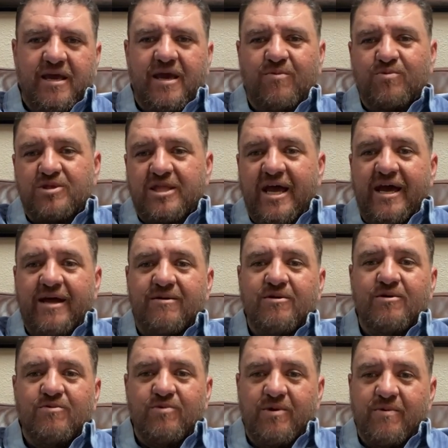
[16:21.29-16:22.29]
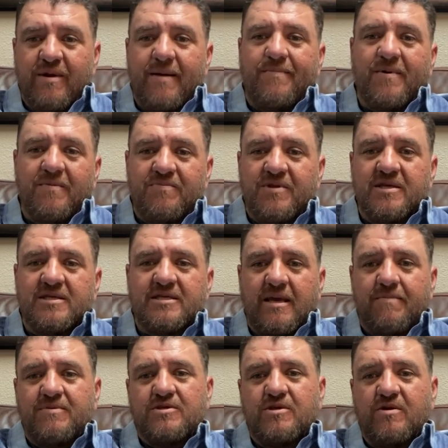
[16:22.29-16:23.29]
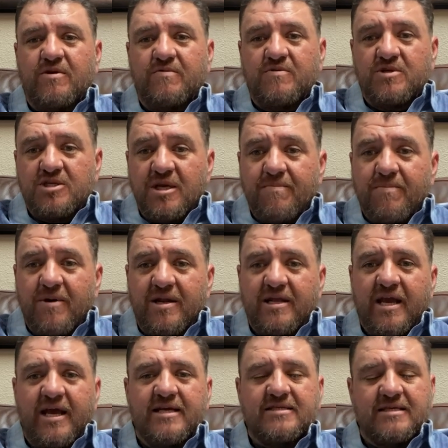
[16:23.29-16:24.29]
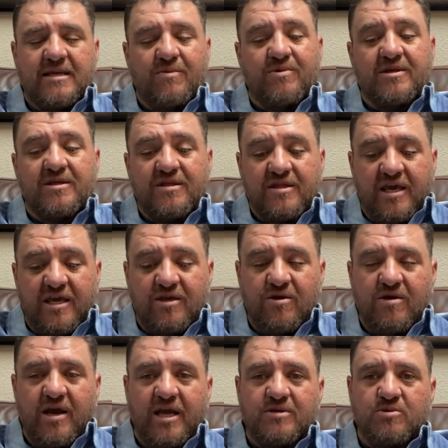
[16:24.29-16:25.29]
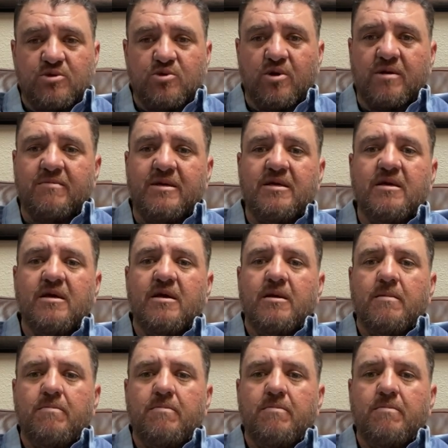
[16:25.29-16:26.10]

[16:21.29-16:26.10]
And with that, we wrap up this episode of the Shit Podcast. I want to thank you guys for joining me.